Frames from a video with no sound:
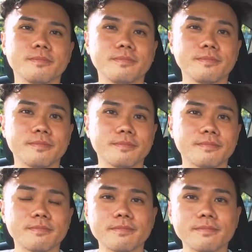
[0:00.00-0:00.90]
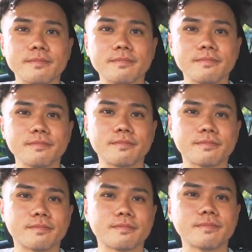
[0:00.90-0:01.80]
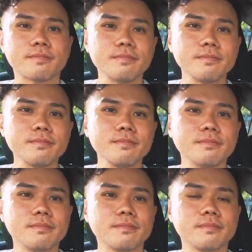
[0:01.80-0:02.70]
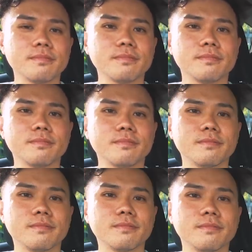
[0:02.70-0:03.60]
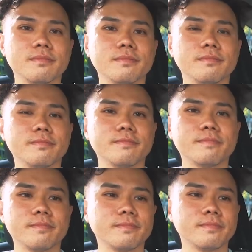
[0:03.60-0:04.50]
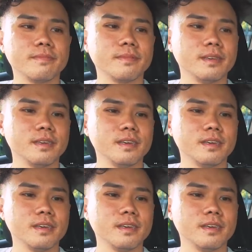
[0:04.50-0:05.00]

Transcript: No words are spoken by the person on screen.